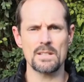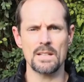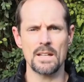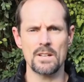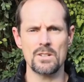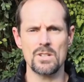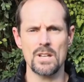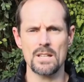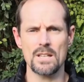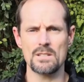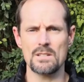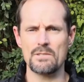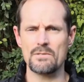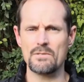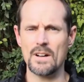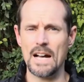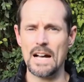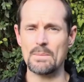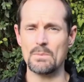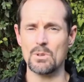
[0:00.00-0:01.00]

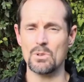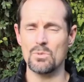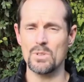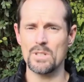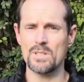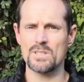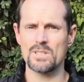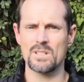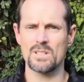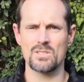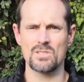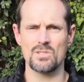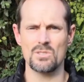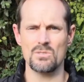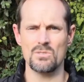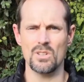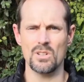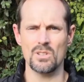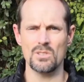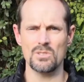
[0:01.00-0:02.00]
unjustifiable risk
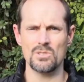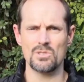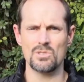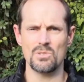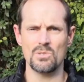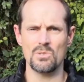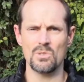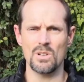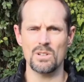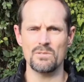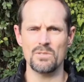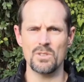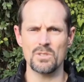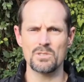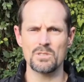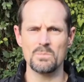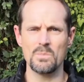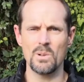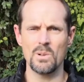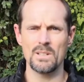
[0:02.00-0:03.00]
to those who are
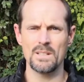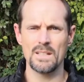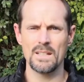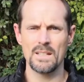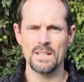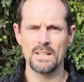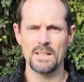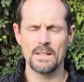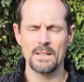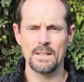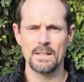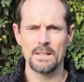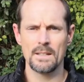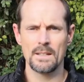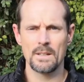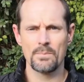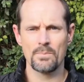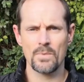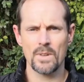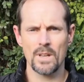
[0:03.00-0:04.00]
vulnerable.
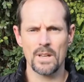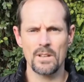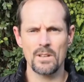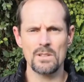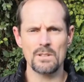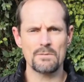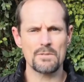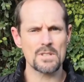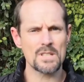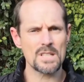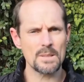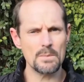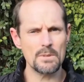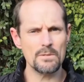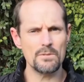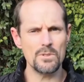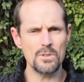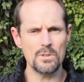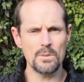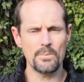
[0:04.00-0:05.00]
I know that for some
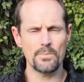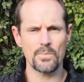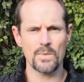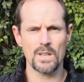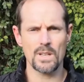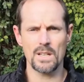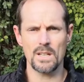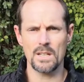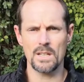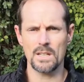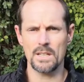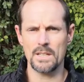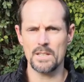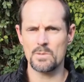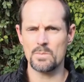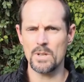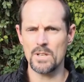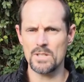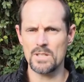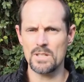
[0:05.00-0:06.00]
of you,
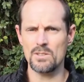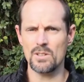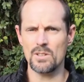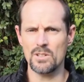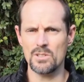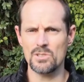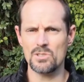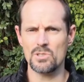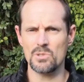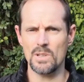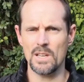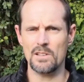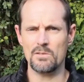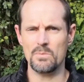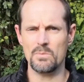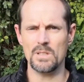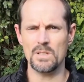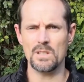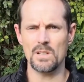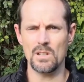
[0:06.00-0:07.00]
especially those who
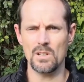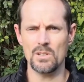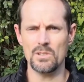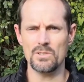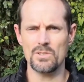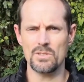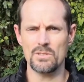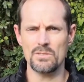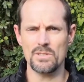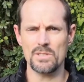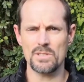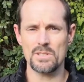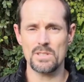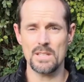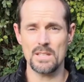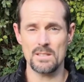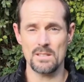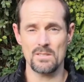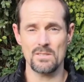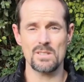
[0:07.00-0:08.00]
have been alone during the
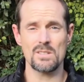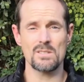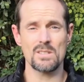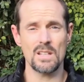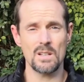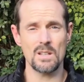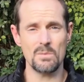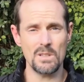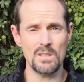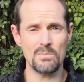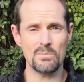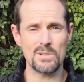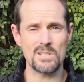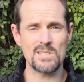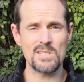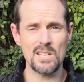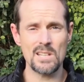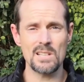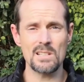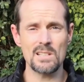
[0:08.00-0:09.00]
season, this is going to be a
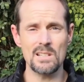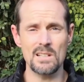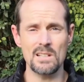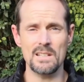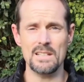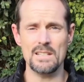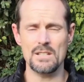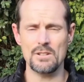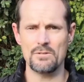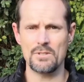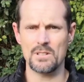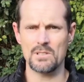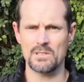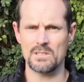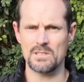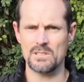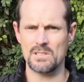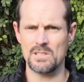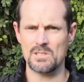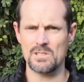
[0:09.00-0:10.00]
particularly
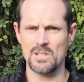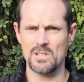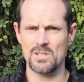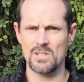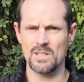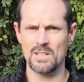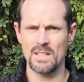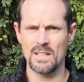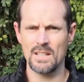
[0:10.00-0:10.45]
difficult decision.